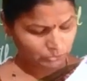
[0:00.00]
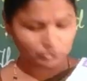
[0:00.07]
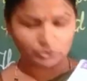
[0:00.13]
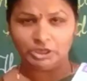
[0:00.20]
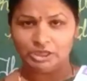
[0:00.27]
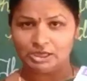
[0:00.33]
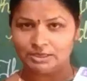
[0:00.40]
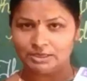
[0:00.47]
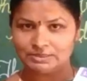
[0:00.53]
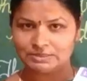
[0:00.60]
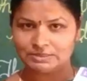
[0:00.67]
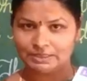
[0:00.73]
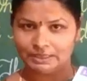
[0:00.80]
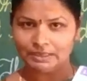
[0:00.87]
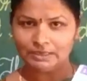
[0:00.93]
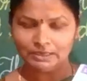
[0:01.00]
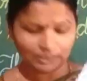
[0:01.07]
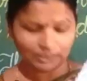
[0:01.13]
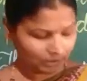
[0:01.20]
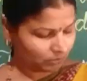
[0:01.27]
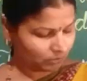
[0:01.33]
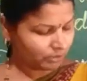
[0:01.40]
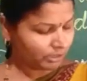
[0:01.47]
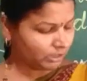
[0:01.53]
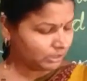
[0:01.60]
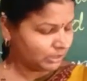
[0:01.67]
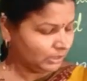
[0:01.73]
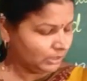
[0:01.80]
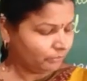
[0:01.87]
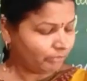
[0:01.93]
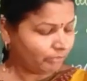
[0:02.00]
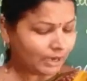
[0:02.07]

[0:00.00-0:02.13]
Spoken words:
So here is there, okay.